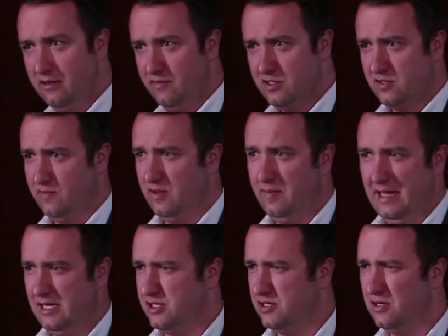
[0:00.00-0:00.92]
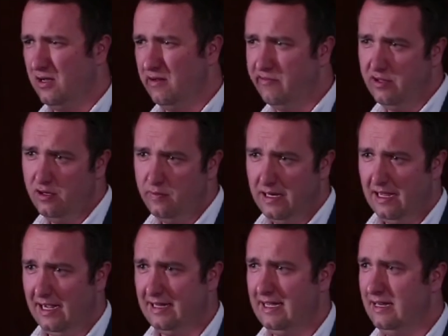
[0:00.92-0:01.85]
First of all, the manager took a view. We
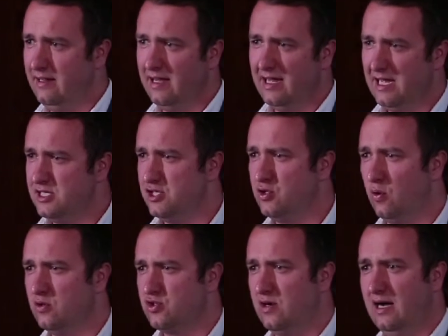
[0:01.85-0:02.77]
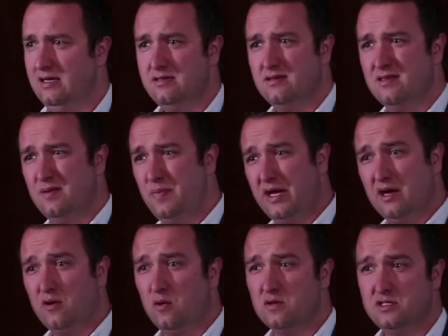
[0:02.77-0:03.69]
like that. He gets his calls right. The bigger
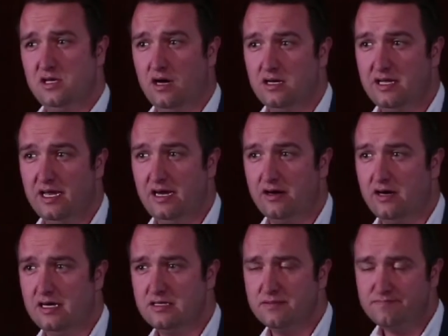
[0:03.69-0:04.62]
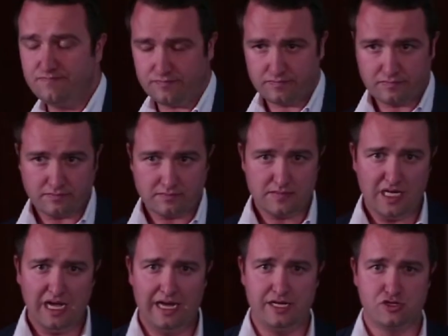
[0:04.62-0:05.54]
calls he aren't getting right,
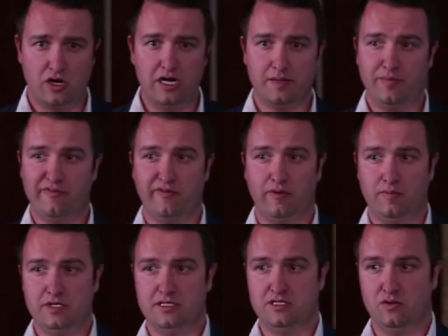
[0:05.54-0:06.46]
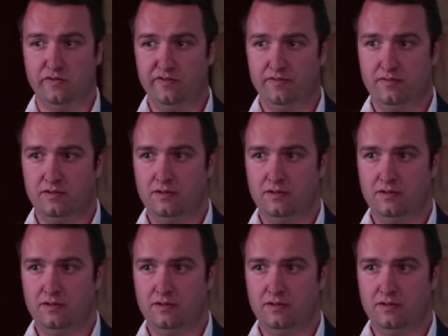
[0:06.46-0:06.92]
and his rolling performance is off.